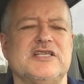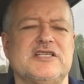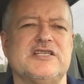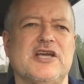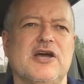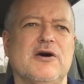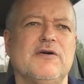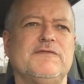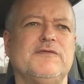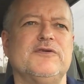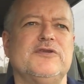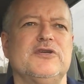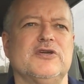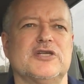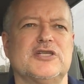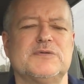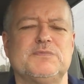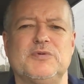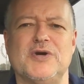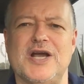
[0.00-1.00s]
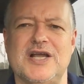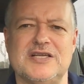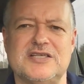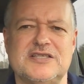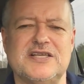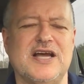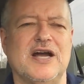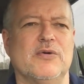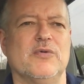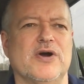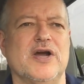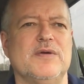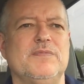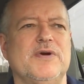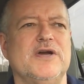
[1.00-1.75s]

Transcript: it's helpful to express that way,